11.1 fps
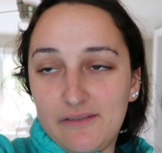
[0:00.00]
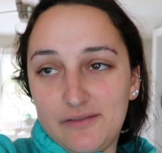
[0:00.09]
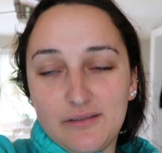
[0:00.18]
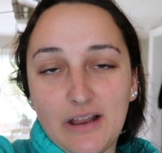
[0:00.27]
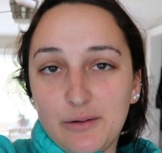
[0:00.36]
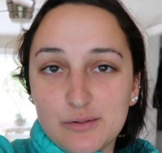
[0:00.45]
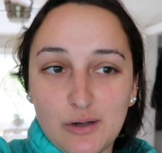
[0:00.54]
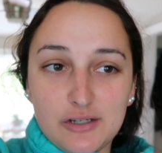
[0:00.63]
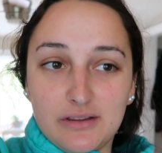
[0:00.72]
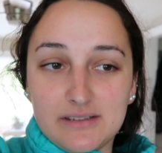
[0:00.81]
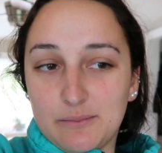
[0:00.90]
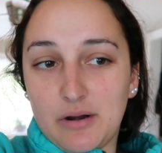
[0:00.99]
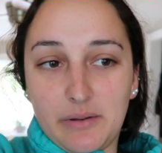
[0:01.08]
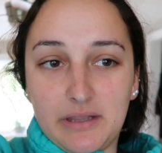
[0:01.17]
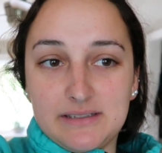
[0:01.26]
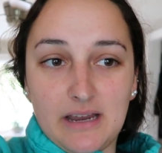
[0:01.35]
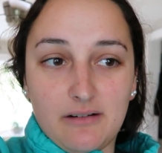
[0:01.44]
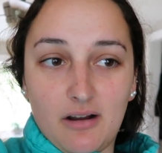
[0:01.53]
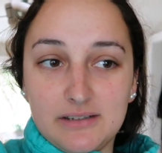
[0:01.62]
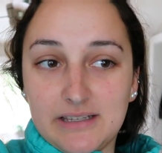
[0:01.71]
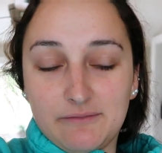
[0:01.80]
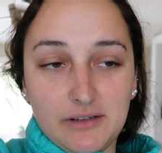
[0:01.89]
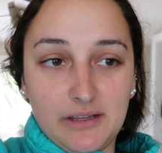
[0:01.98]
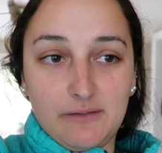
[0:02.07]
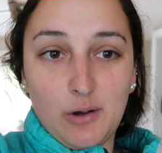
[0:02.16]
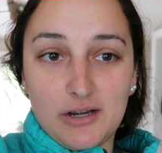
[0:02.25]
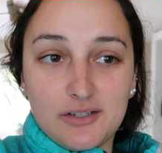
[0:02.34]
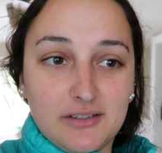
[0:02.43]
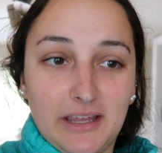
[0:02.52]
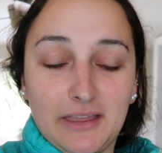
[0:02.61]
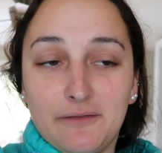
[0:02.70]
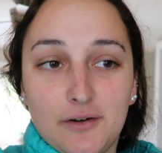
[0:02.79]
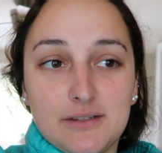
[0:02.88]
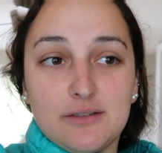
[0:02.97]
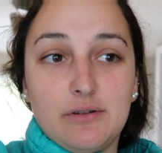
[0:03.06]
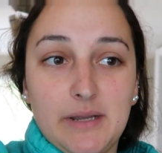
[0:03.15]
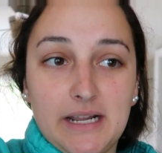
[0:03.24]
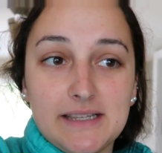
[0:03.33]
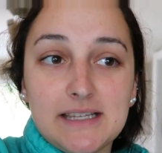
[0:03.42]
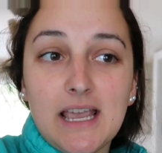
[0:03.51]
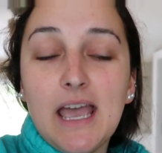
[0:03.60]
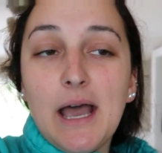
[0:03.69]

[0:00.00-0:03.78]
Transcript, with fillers: if anyone's watching this, I'm probably gonna say it wrong because I really watched like the first three minutes.